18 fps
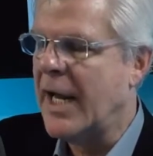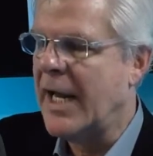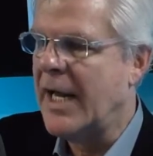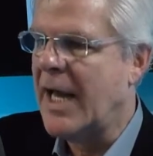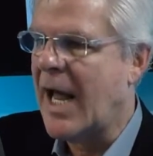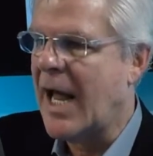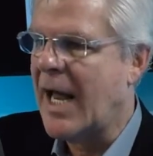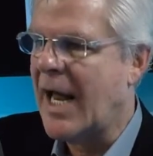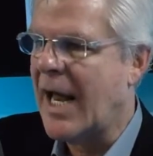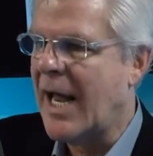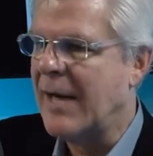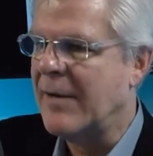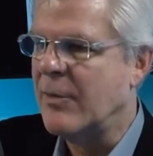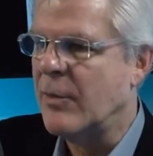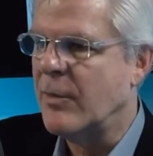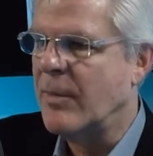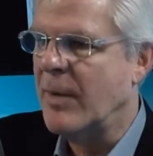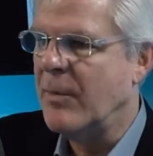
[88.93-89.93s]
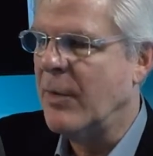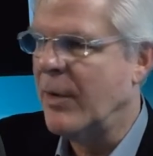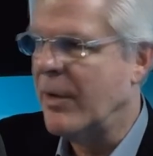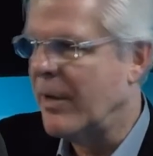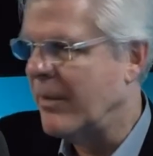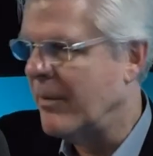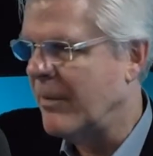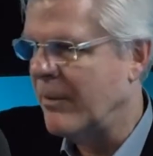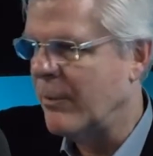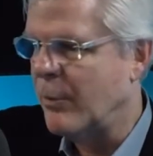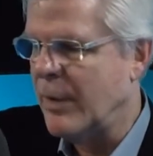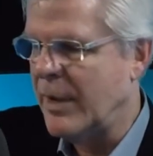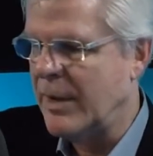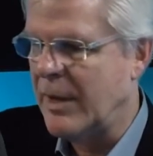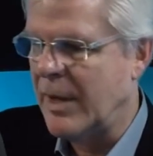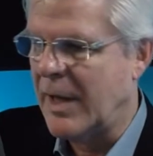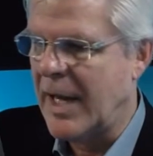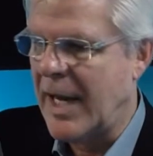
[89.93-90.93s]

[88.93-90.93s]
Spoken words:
And I remember when